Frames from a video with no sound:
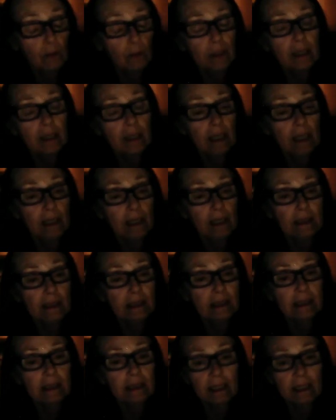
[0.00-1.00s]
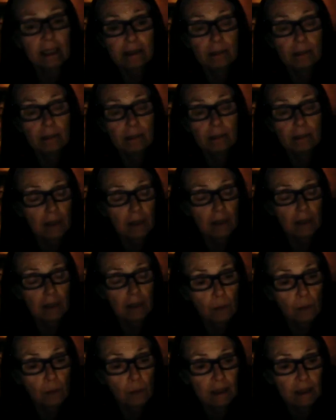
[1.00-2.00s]
I said, Mother, no
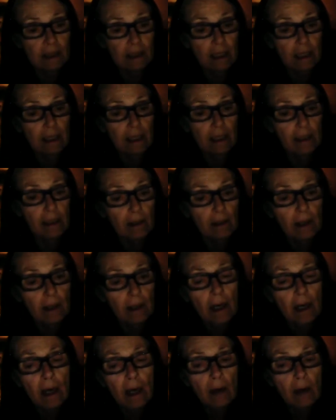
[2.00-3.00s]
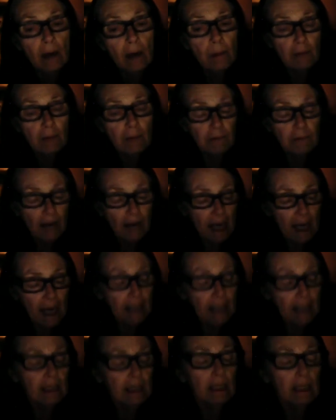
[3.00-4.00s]
one's there. But
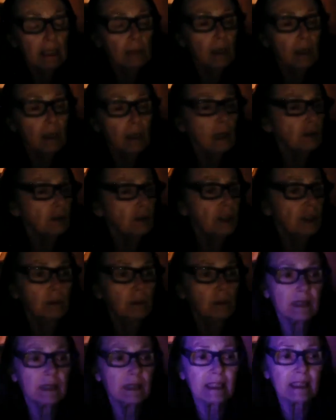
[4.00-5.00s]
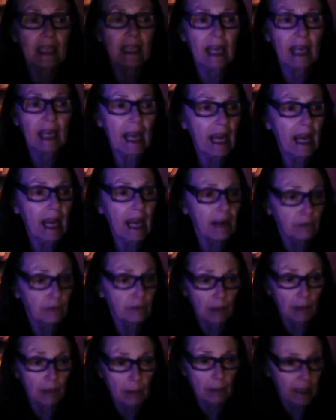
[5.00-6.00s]
finally, because she was seeing
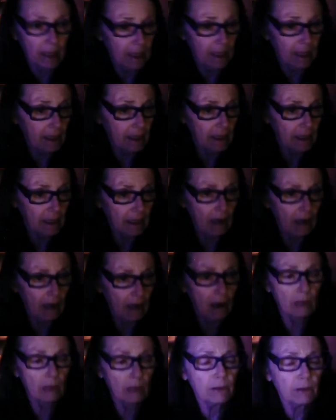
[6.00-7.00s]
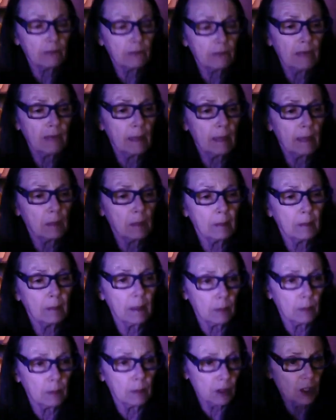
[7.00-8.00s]
everybody, all of her family
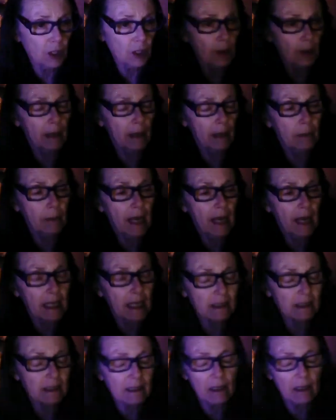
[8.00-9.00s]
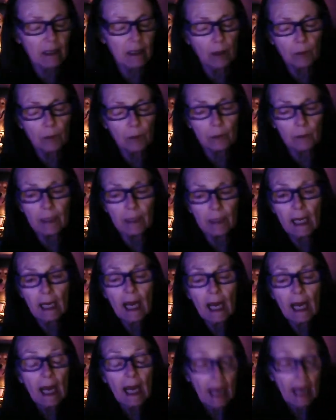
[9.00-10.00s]
members who had passed on,
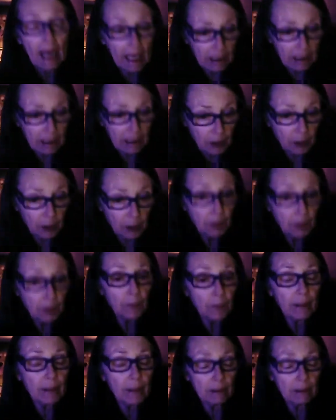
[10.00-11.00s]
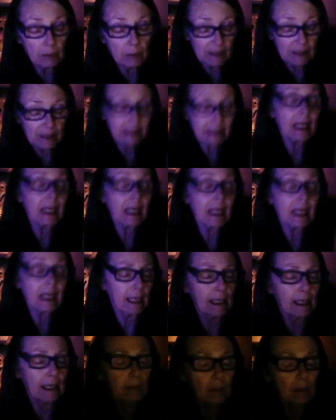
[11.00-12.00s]
I knew it was time.
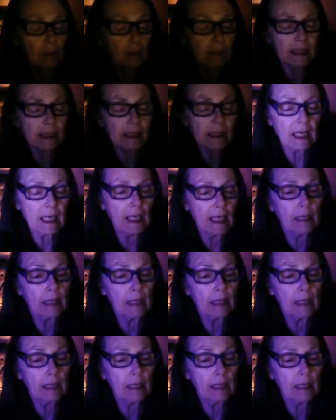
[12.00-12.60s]
It was time.